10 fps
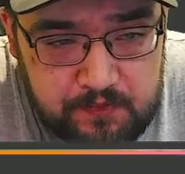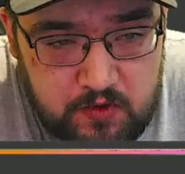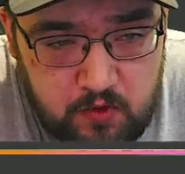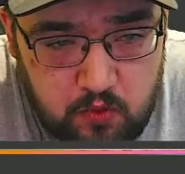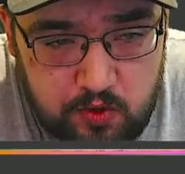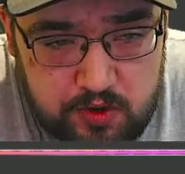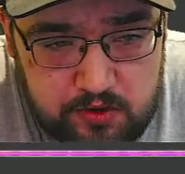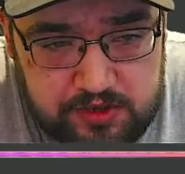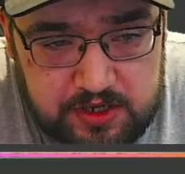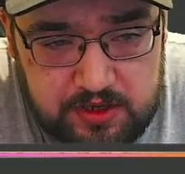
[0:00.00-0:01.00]
we're
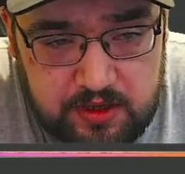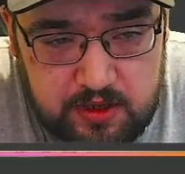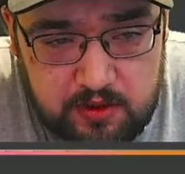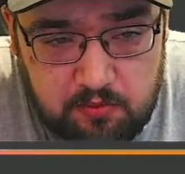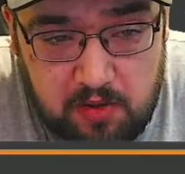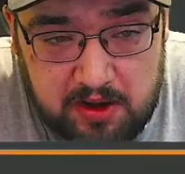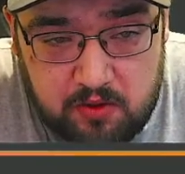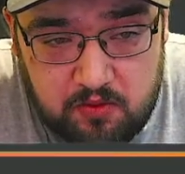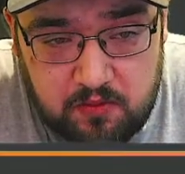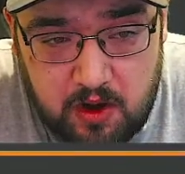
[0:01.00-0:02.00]
using the
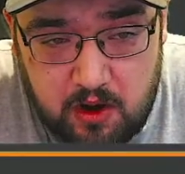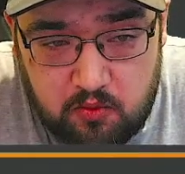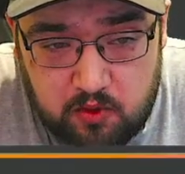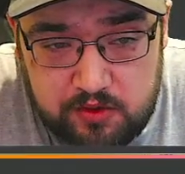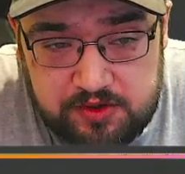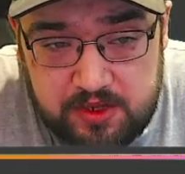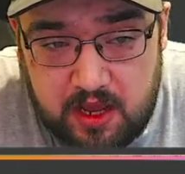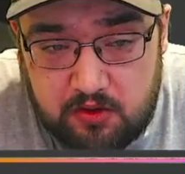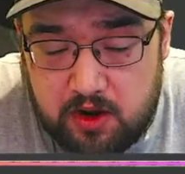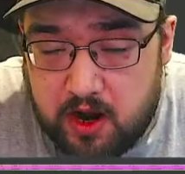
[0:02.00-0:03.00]

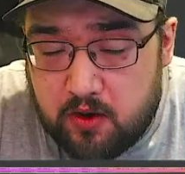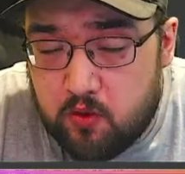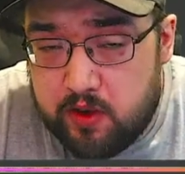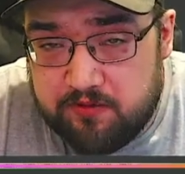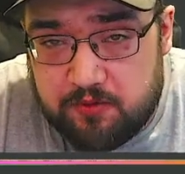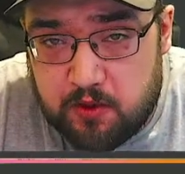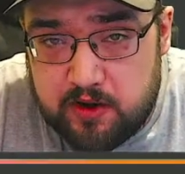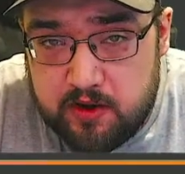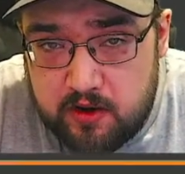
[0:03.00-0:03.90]
Elgato Wave 3,